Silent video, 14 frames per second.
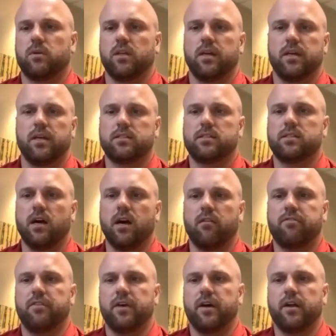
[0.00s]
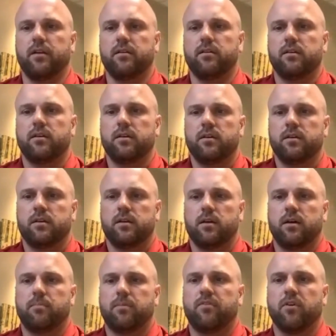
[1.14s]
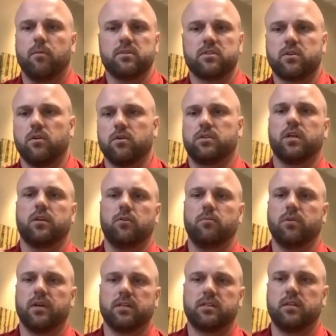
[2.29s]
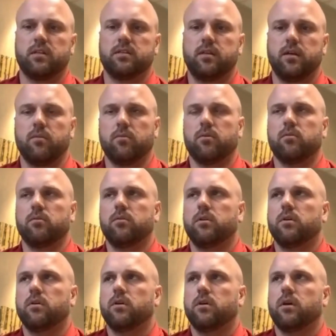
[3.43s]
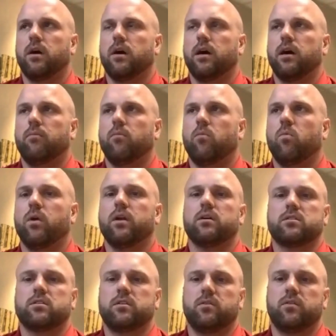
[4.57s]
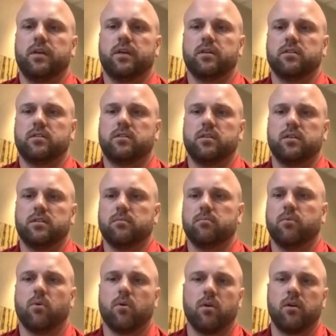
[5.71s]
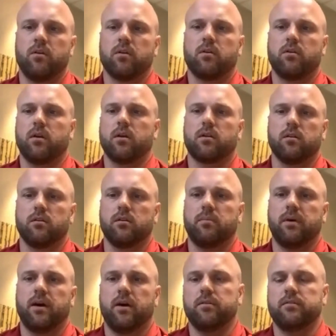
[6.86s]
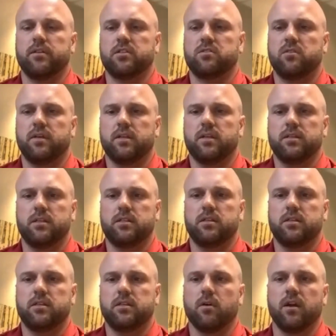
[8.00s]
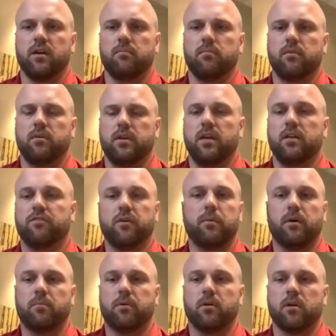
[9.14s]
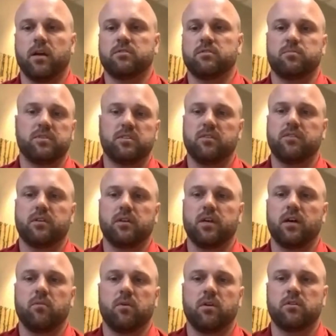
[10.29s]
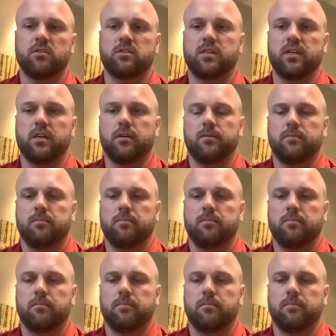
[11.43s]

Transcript: related stuff that a performance coach like you brings to the table, what else do you think is important or critical about the strength conditioning program in a football program, specifically at Winona State?